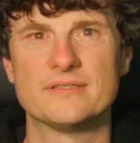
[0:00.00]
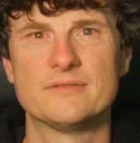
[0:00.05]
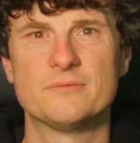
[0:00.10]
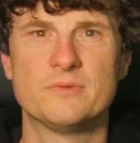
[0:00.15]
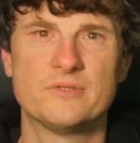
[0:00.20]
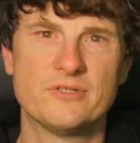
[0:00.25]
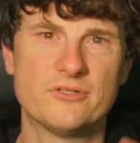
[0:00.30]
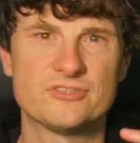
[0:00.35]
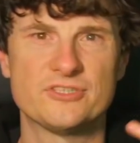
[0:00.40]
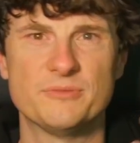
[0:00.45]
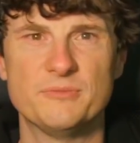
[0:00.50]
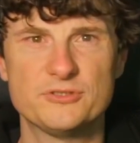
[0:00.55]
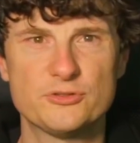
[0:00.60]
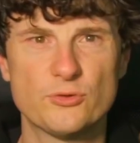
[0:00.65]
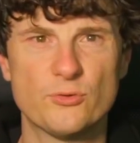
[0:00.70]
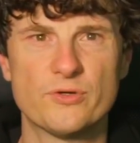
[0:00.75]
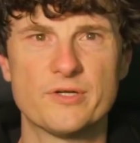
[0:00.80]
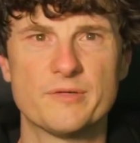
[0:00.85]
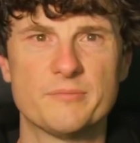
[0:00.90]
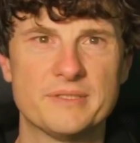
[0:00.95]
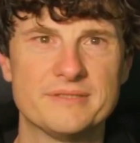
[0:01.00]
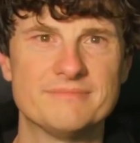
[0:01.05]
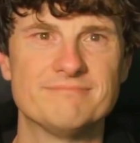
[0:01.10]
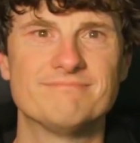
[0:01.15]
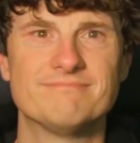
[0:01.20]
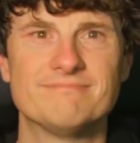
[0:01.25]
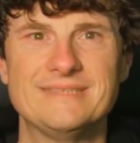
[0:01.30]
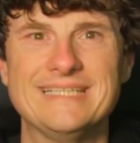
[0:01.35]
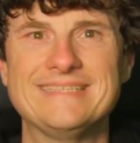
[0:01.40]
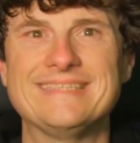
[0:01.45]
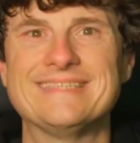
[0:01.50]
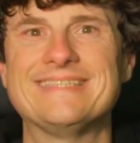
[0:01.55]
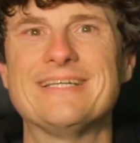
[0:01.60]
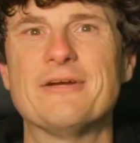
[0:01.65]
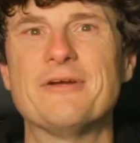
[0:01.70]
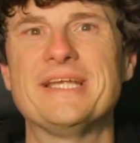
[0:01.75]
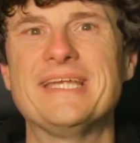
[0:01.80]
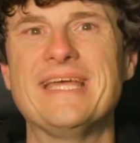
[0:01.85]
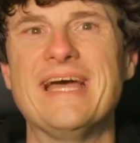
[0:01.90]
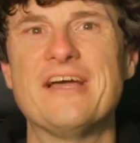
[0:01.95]
Well, not so much order, but
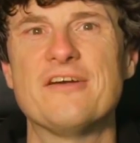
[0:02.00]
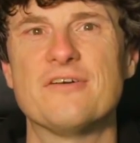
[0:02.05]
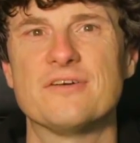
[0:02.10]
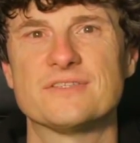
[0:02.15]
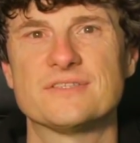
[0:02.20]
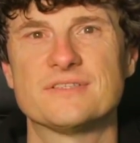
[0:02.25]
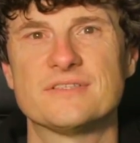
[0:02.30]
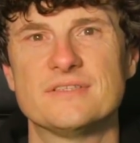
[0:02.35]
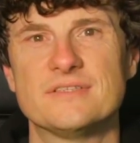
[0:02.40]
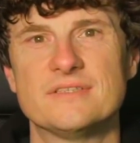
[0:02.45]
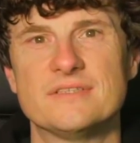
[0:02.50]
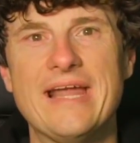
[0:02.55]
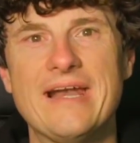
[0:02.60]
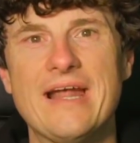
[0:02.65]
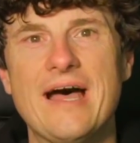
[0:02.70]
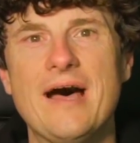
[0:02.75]
necessary chaos. And